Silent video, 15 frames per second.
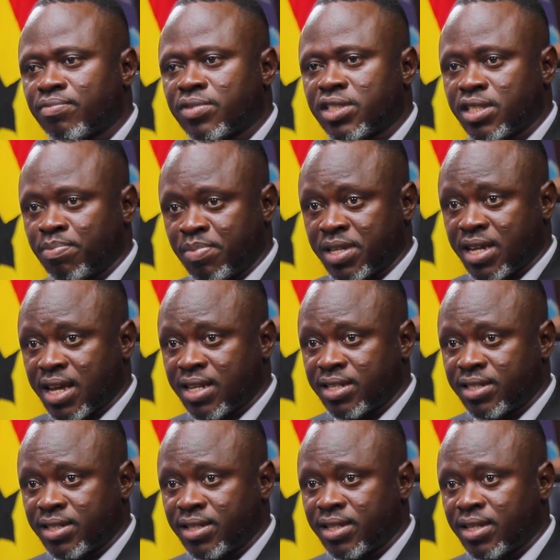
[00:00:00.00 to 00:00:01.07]

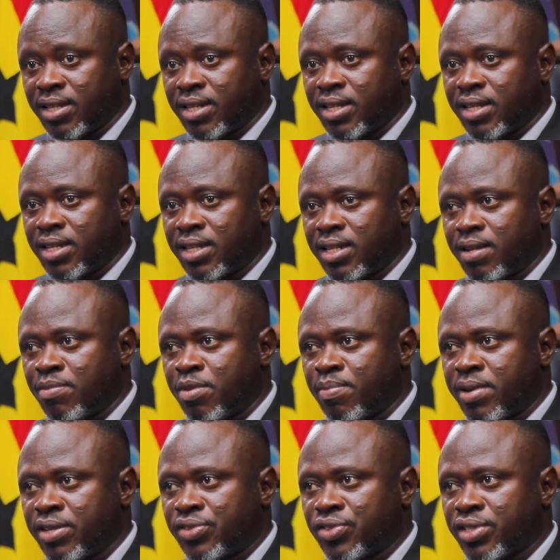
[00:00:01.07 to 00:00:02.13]
Typically, let me
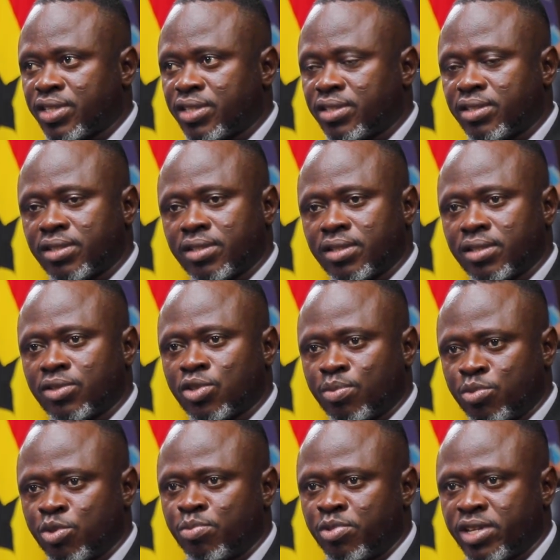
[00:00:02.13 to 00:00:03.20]
mention
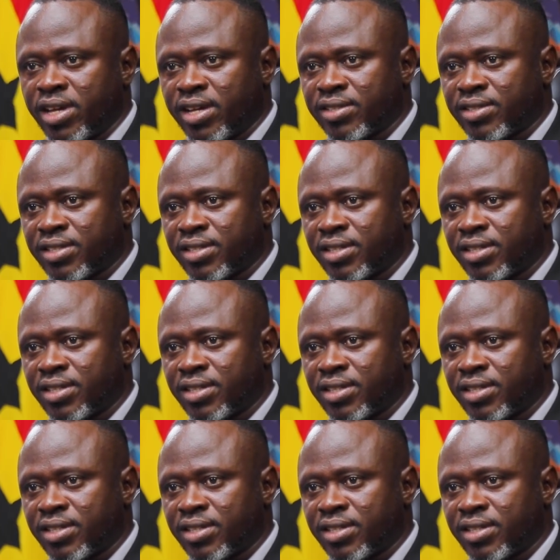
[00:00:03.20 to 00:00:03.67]
WBS.